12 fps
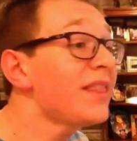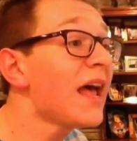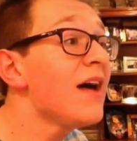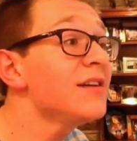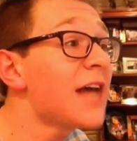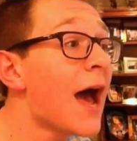the
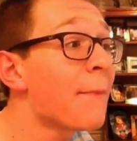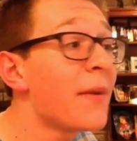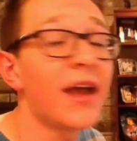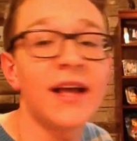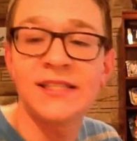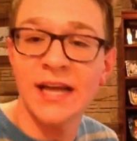hell's
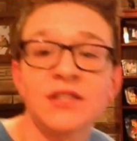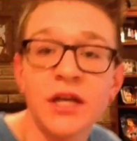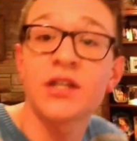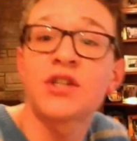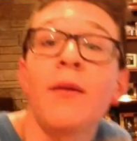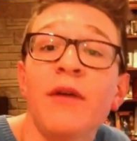happening? It sounds like
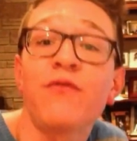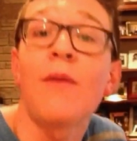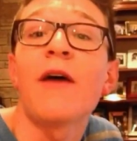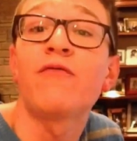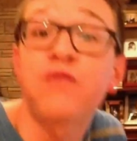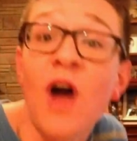it's coming from
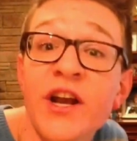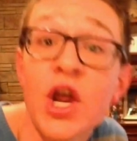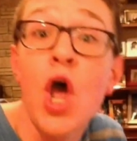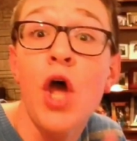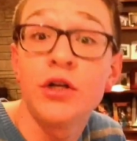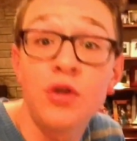my front
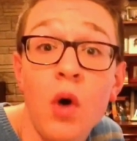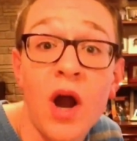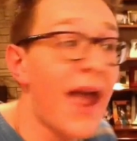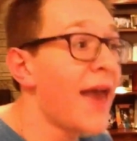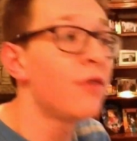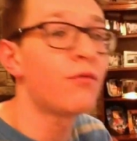
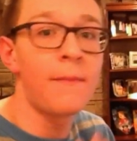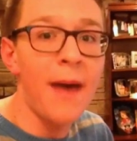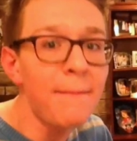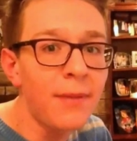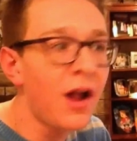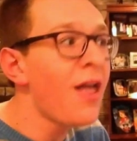door. And
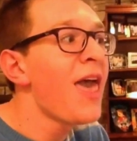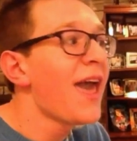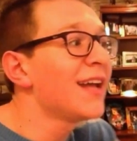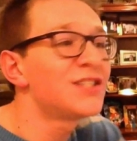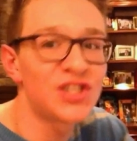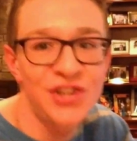remember,
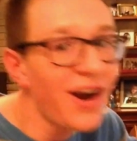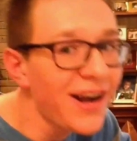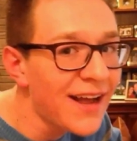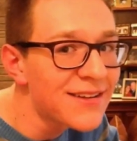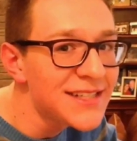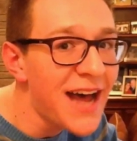it's
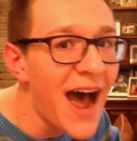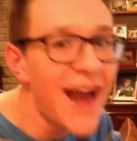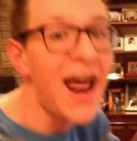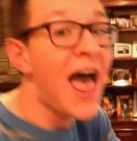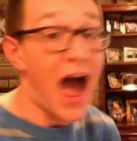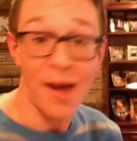dark
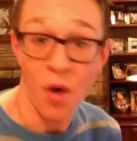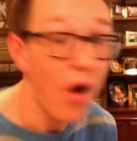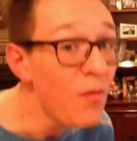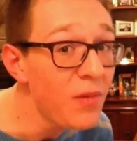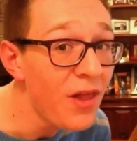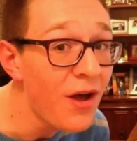outside. I'm
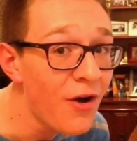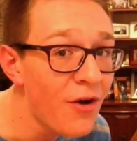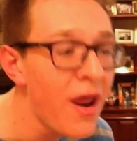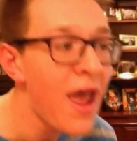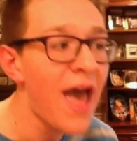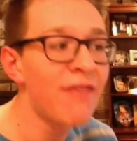home
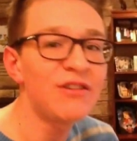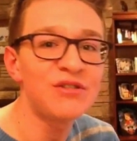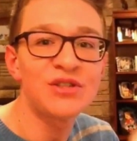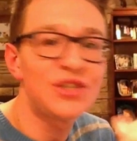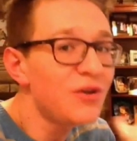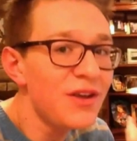alone. And this
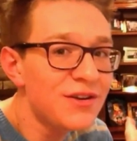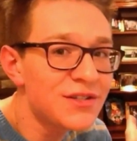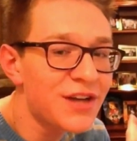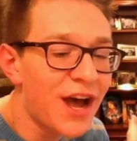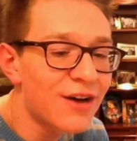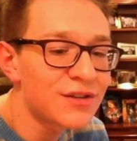was 2 years
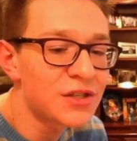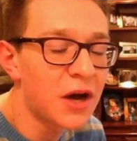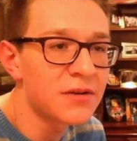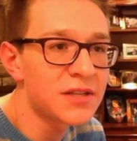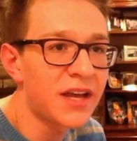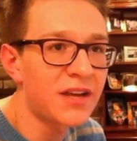ago. So I
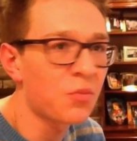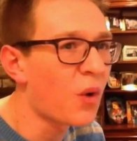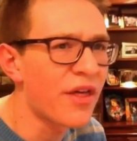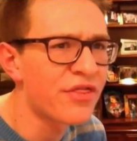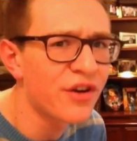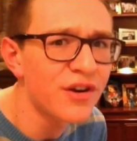was like,
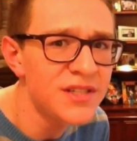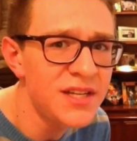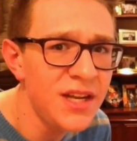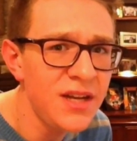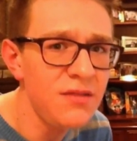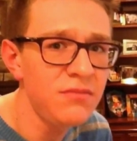what,
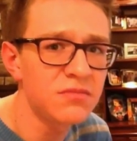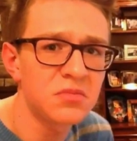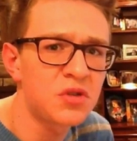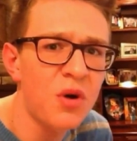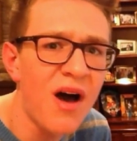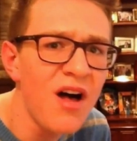13,
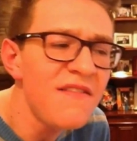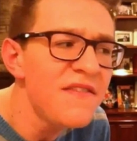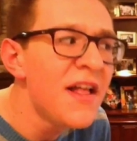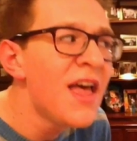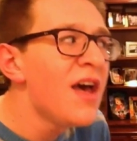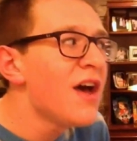
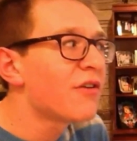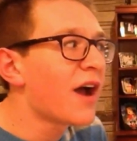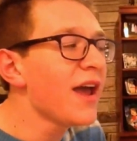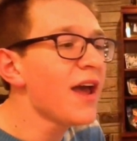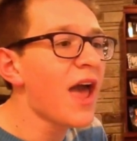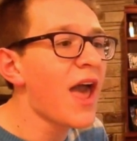12,
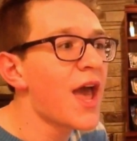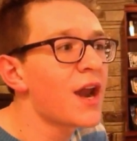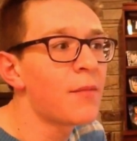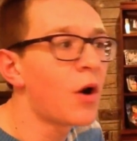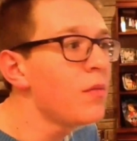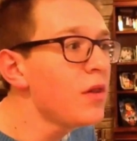right? And
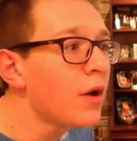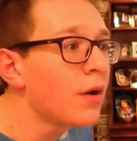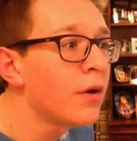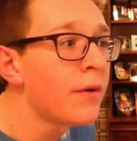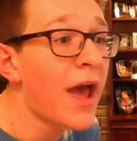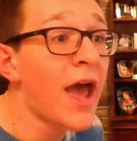I'm home
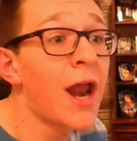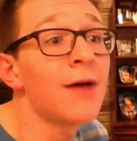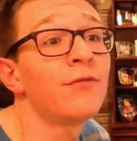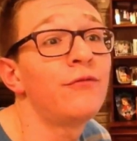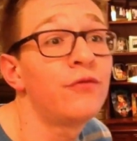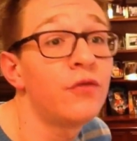alone and I'm
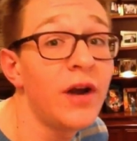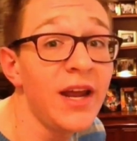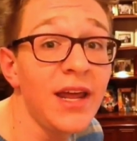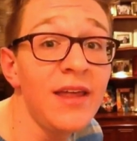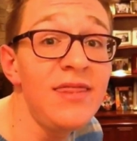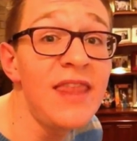
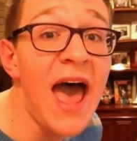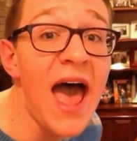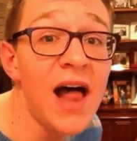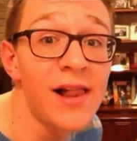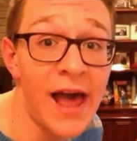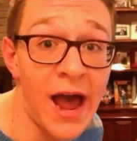freaking the
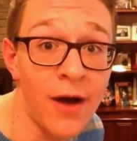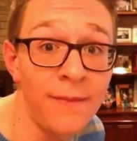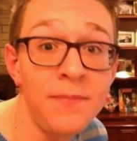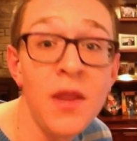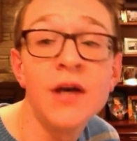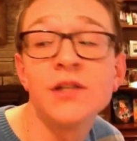hell out.
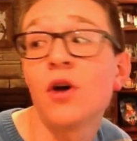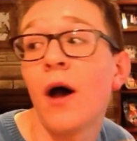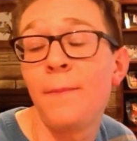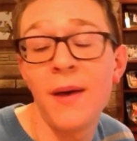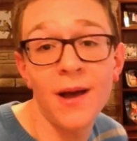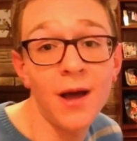So I
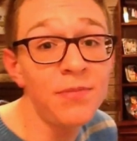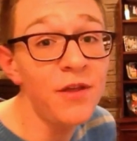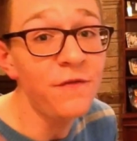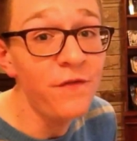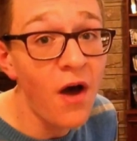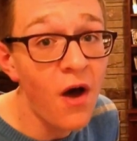pick up the
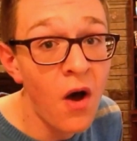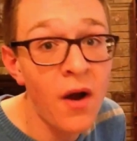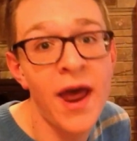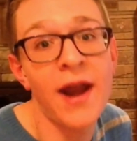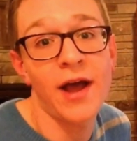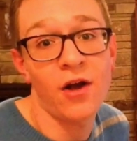phone
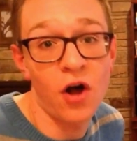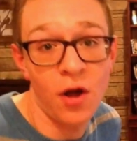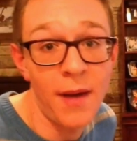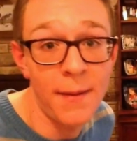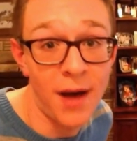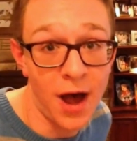and I call
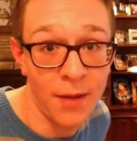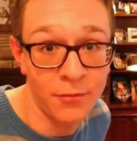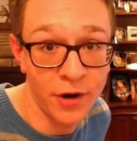my mom,